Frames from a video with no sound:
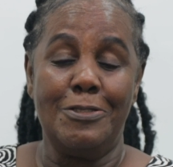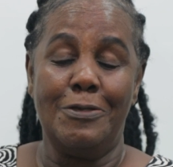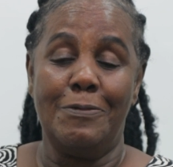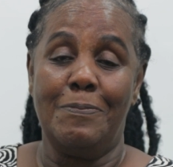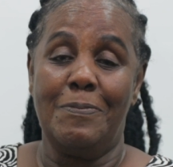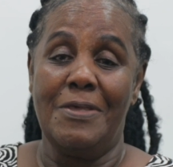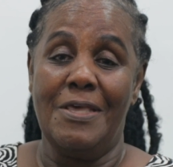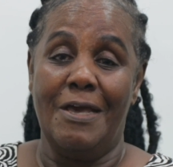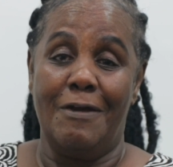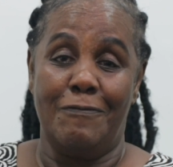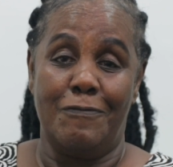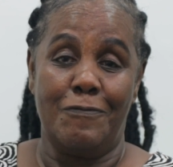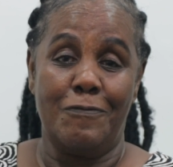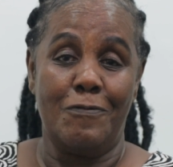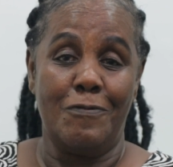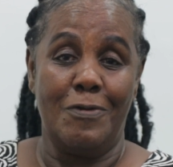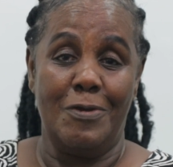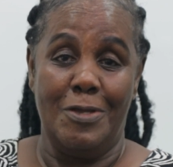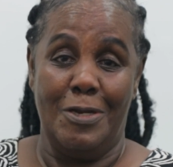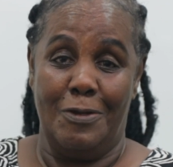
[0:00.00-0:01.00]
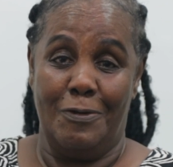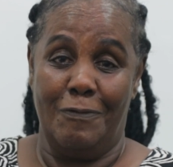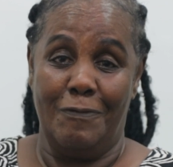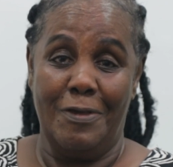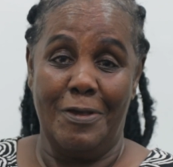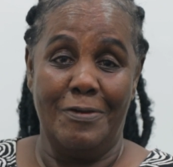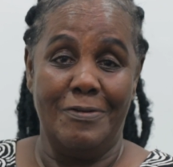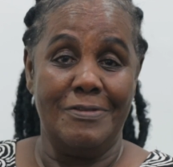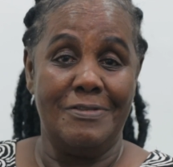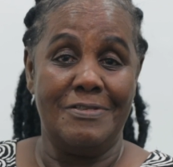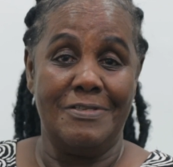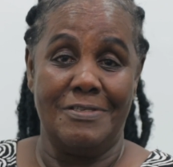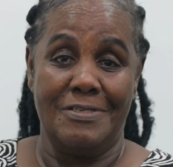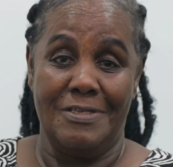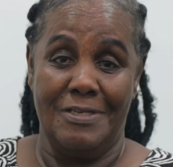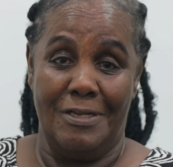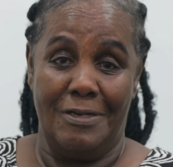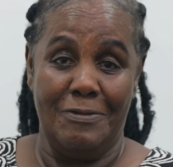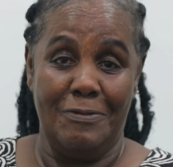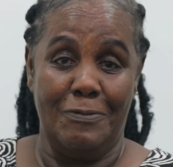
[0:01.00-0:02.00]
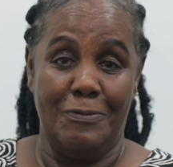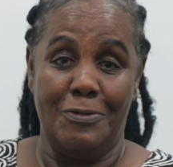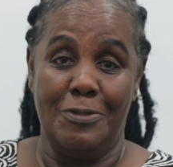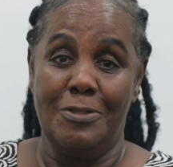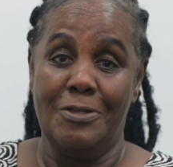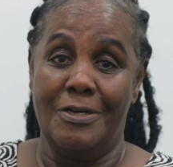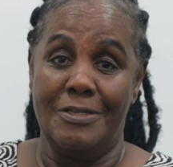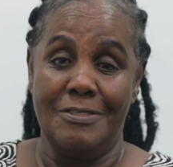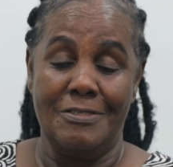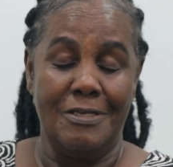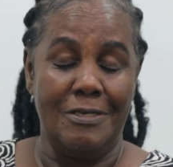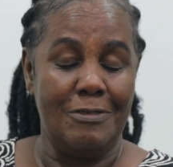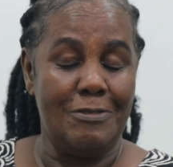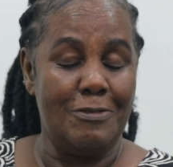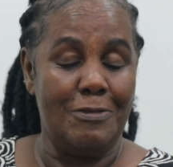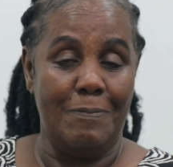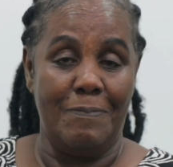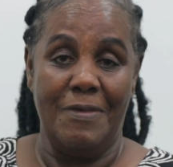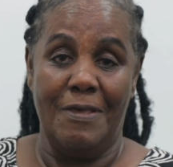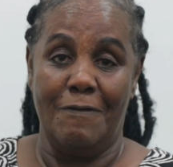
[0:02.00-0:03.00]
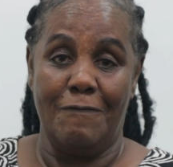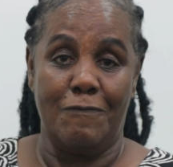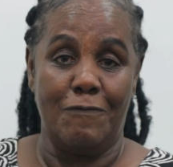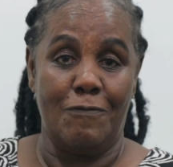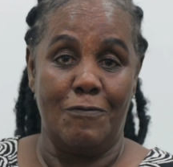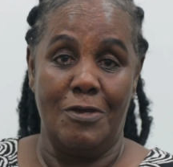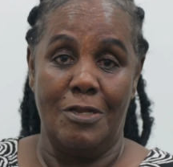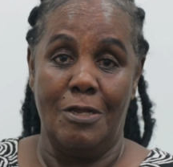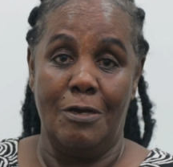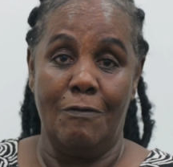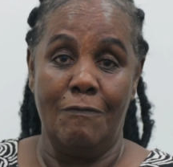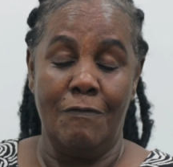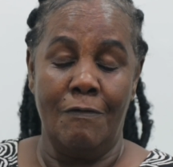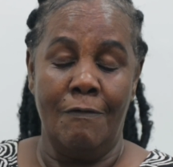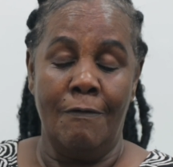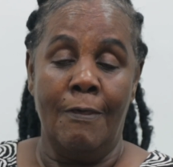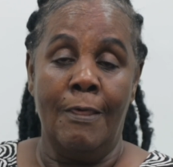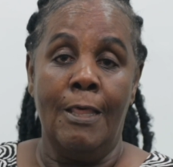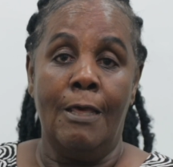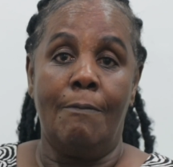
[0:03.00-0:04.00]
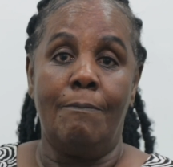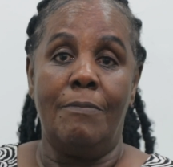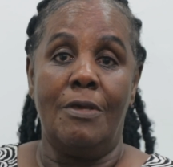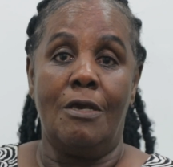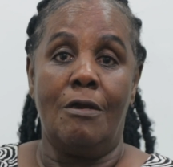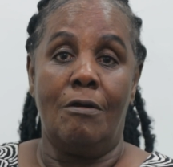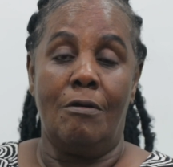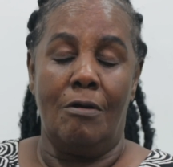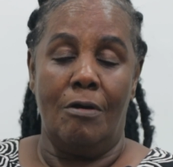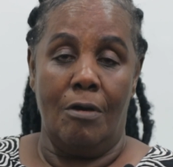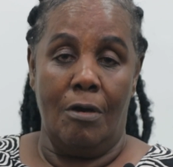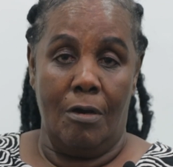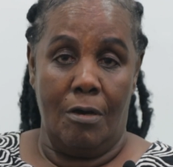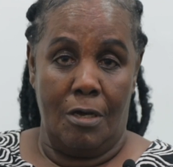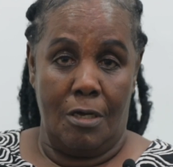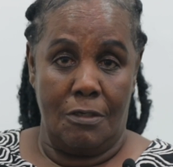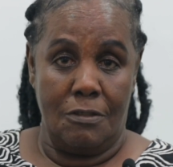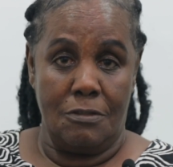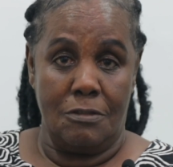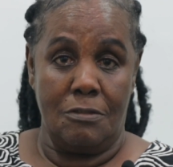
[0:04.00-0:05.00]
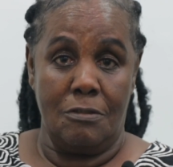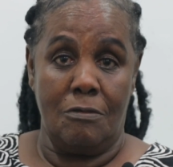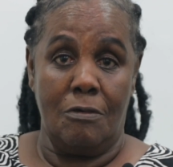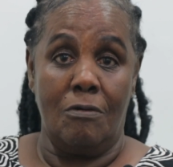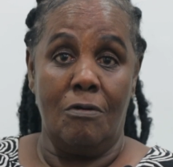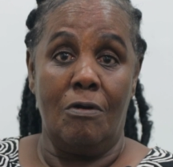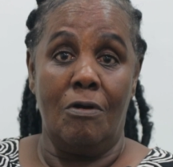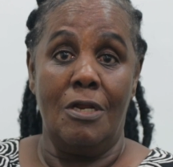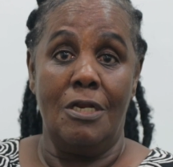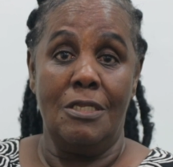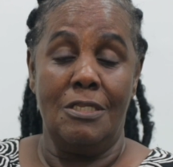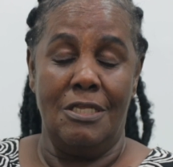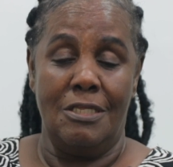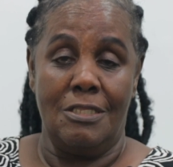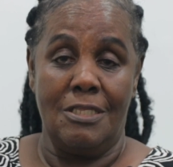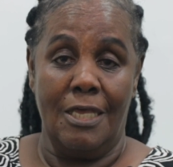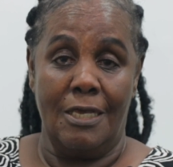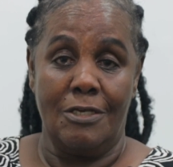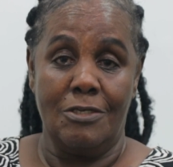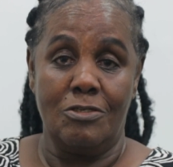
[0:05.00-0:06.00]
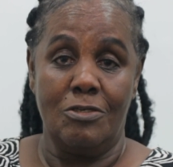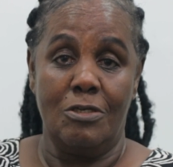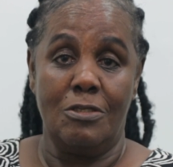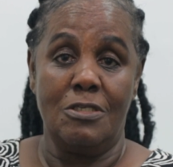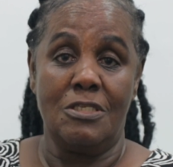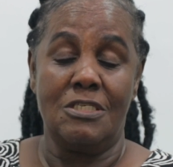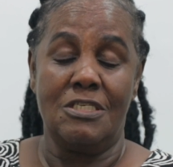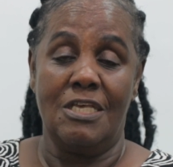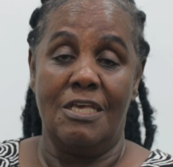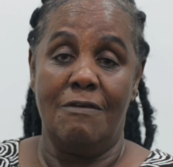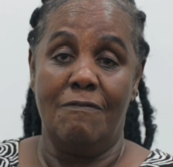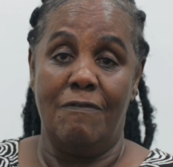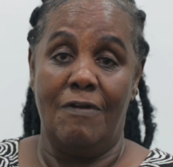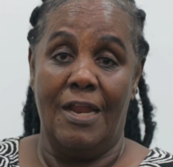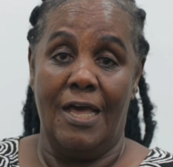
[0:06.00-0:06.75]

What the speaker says: to be afraid of. I could tell you, nothing to be afraid of, because early detection saves